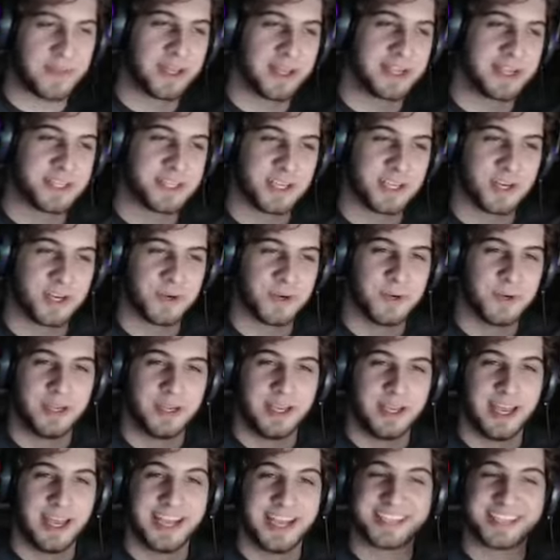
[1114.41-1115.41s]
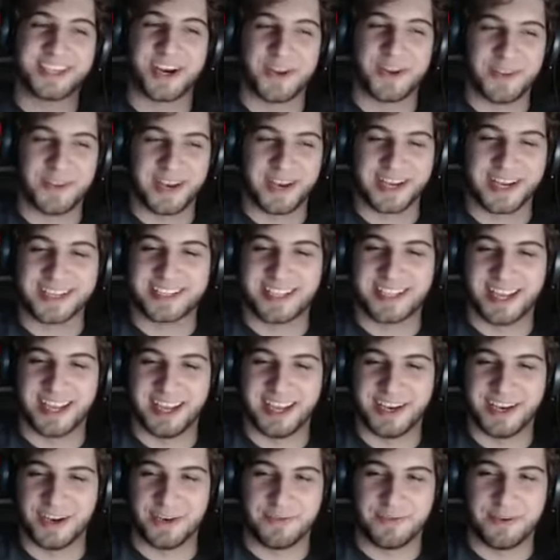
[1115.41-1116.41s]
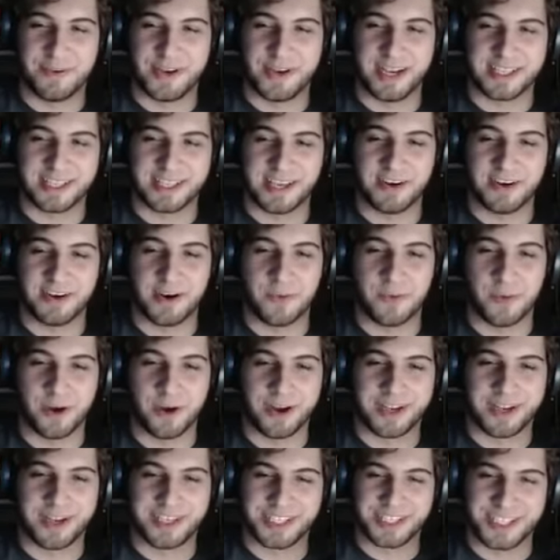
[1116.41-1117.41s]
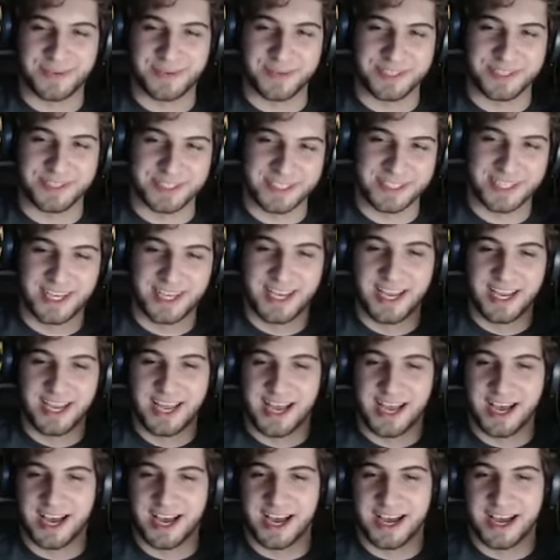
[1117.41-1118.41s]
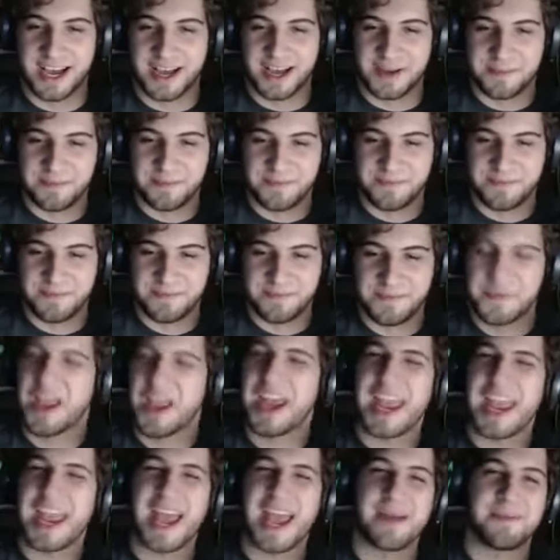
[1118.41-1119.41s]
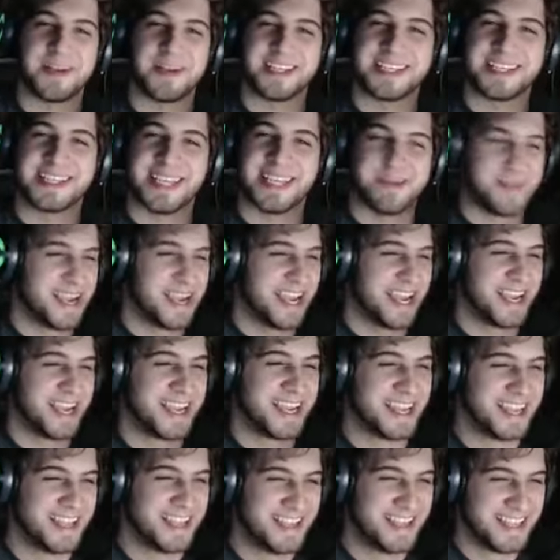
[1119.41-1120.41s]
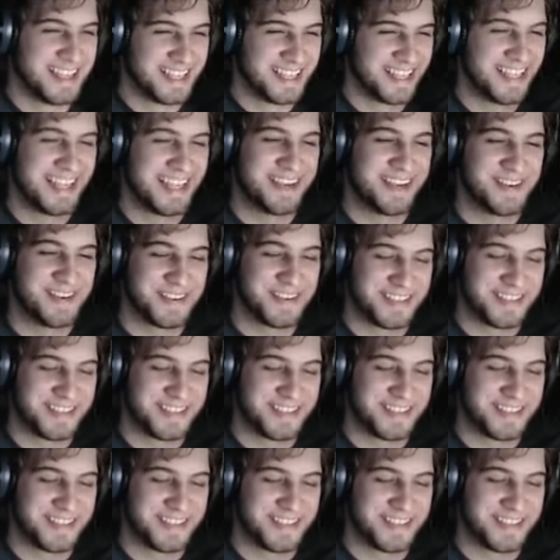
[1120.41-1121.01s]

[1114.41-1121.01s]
So, and I saw her the next, a few days later at work, and she was not happy to see me. It was.